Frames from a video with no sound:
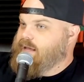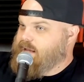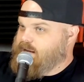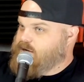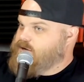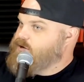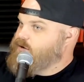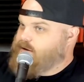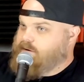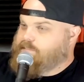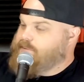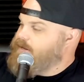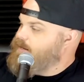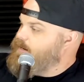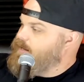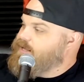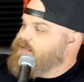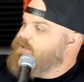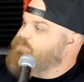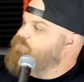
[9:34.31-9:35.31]
It could
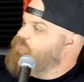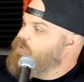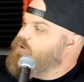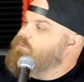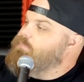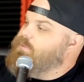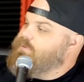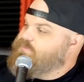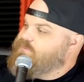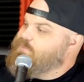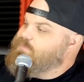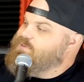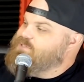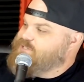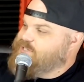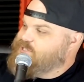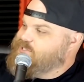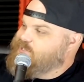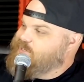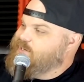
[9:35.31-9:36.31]
be like if they're if the
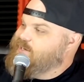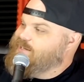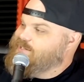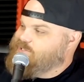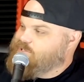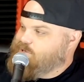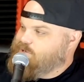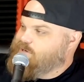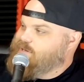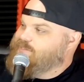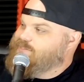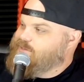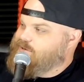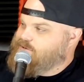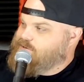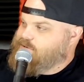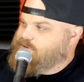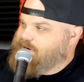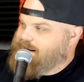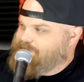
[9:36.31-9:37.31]
musician is good at
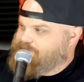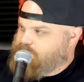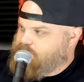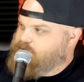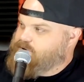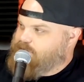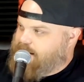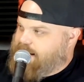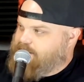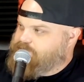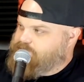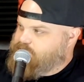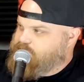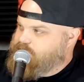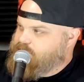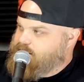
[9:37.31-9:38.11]
their at their craft,